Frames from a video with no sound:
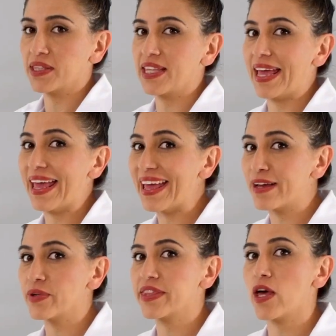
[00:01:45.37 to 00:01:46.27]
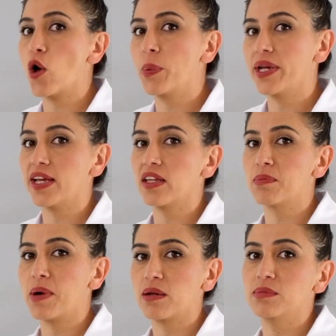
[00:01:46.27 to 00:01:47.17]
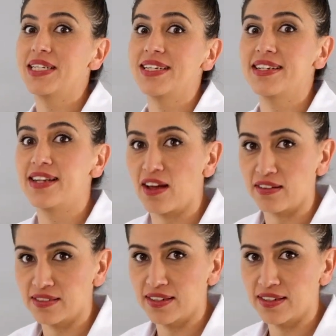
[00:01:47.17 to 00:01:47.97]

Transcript: but the egg with the opening on the bottom did not.